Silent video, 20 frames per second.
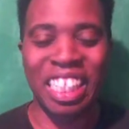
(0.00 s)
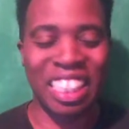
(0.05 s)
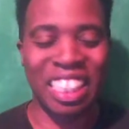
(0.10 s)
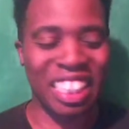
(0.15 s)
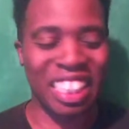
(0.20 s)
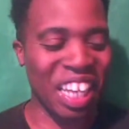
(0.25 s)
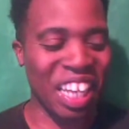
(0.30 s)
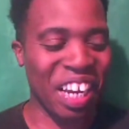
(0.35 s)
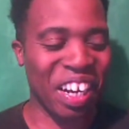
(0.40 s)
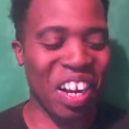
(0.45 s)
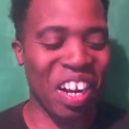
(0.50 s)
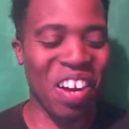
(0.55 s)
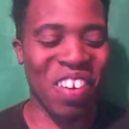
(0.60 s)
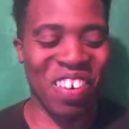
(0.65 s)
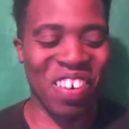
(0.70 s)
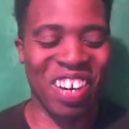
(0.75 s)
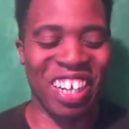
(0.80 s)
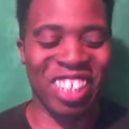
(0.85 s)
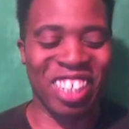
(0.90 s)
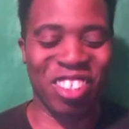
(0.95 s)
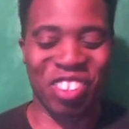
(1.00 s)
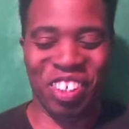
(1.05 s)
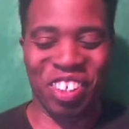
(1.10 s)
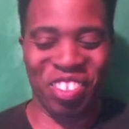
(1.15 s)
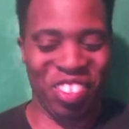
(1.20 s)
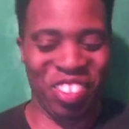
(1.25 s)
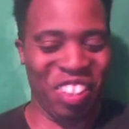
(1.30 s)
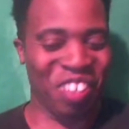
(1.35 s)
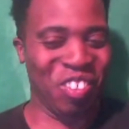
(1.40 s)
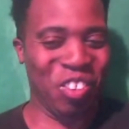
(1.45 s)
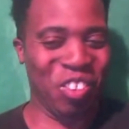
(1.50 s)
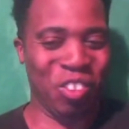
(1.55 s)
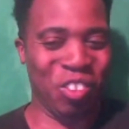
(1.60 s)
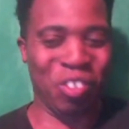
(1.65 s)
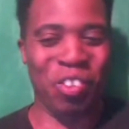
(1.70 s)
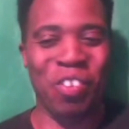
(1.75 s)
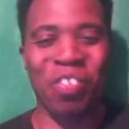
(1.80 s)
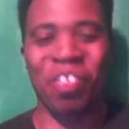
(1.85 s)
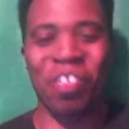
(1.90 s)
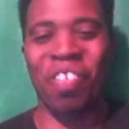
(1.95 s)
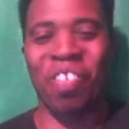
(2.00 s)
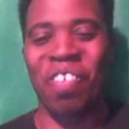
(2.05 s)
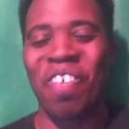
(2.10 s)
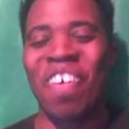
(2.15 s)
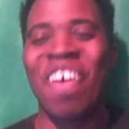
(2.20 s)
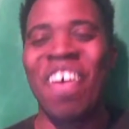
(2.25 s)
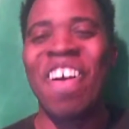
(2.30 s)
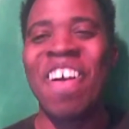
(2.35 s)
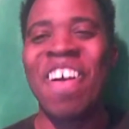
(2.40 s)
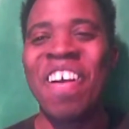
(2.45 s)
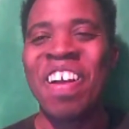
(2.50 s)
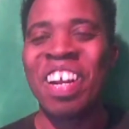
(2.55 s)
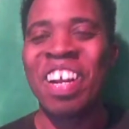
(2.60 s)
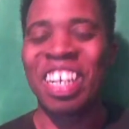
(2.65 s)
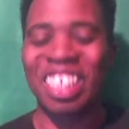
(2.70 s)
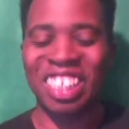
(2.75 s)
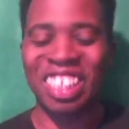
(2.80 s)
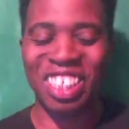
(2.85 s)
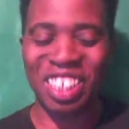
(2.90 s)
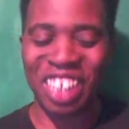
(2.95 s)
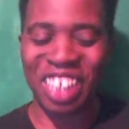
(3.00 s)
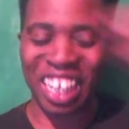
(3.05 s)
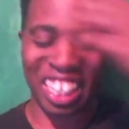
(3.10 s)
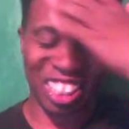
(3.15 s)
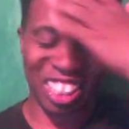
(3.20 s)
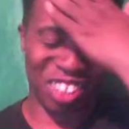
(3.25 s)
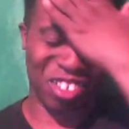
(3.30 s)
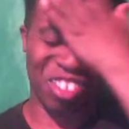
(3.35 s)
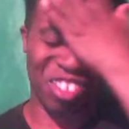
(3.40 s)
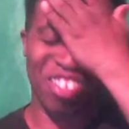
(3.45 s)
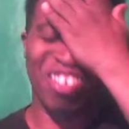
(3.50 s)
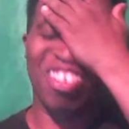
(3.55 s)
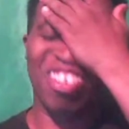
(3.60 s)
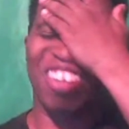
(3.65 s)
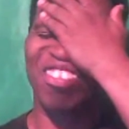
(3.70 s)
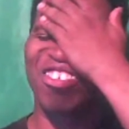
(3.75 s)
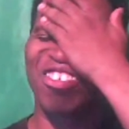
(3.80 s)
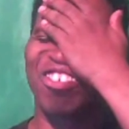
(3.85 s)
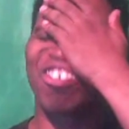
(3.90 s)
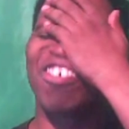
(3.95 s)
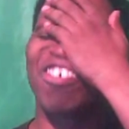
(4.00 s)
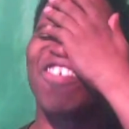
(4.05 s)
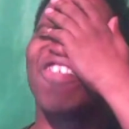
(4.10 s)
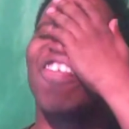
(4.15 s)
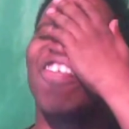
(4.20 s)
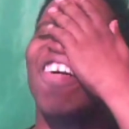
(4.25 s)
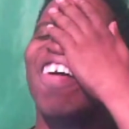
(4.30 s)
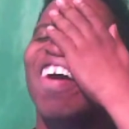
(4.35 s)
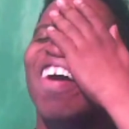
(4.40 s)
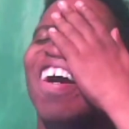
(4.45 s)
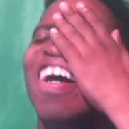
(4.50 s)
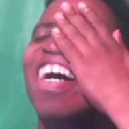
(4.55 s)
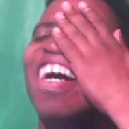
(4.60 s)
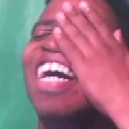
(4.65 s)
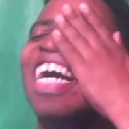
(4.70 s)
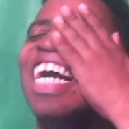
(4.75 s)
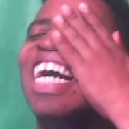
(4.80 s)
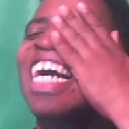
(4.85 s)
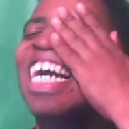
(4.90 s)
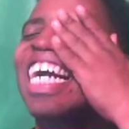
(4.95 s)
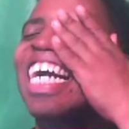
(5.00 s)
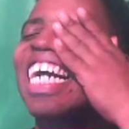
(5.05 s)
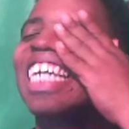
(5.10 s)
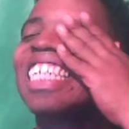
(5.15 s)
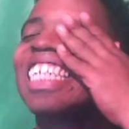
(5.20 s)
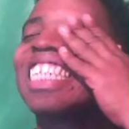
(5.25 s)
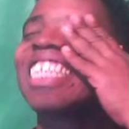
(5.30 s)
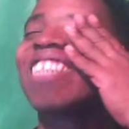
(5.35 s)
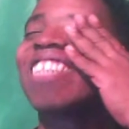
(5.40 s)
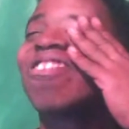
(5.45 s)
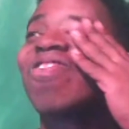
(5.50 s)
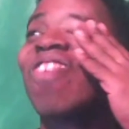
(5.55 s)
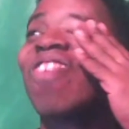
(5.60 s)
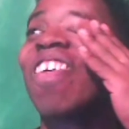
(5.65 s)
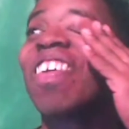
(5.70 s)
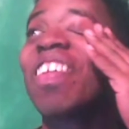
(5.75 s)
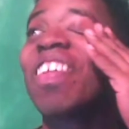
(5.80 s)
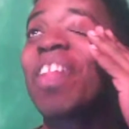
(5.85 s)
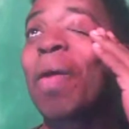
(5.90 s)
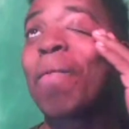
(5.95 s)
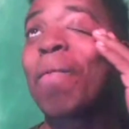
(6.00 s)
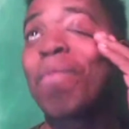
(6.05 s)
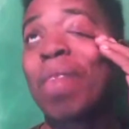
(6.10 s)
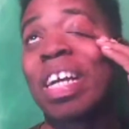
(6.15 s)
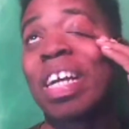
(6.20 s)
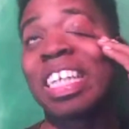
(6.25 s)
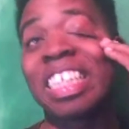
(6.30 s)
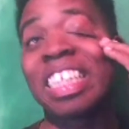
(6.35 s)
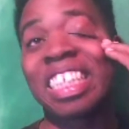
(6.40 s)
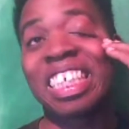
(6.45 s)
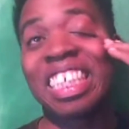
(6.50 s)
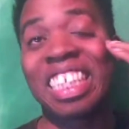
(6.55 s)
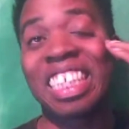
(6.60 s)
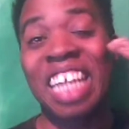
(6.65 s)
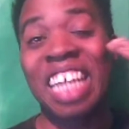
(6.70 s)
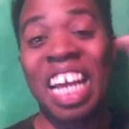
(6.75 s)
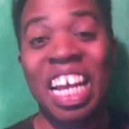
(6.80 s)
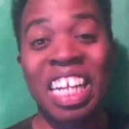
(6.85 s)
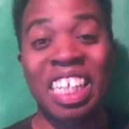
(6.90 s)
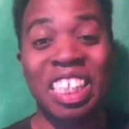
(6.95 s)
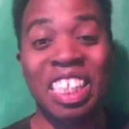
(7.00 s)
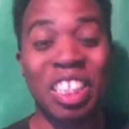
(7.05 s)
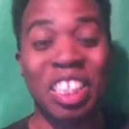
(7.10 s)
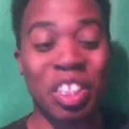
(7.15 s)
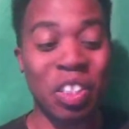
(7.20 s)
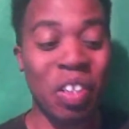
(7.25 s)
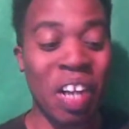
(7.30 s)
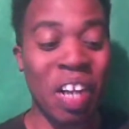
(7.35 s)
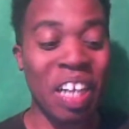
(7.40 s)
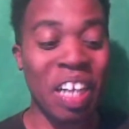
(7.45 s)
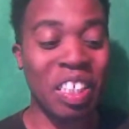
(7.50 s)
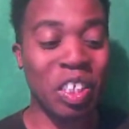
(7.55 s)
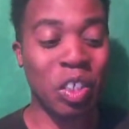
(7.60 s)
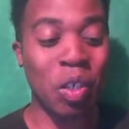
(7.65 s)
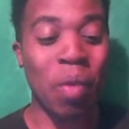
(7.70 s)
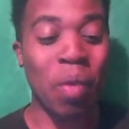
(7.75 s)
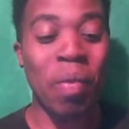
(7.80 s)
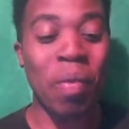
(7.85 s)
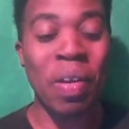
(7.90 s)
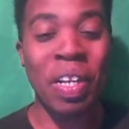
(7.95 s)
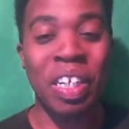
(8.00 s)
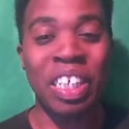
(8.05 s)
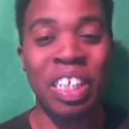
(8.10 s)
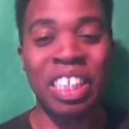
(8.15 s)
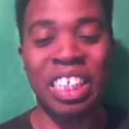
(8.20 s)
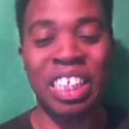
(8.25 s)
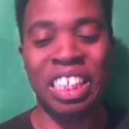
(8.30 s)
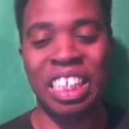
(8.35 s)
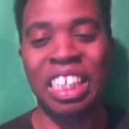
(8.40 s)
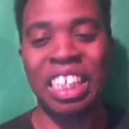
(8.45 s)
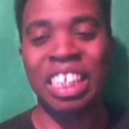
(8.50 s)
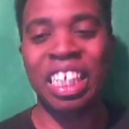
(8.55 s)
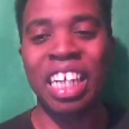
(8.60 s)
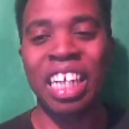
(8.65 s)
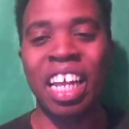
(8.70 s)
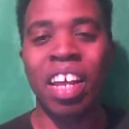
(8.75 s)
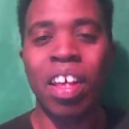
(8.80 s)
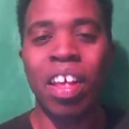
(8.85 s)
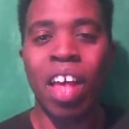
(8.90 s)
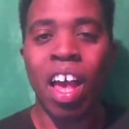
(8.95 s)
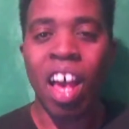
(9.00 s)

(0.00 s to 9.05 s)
it's like a dream come true like a dream come true for her. It's one of the best scenes. This show has so many good scenes in it.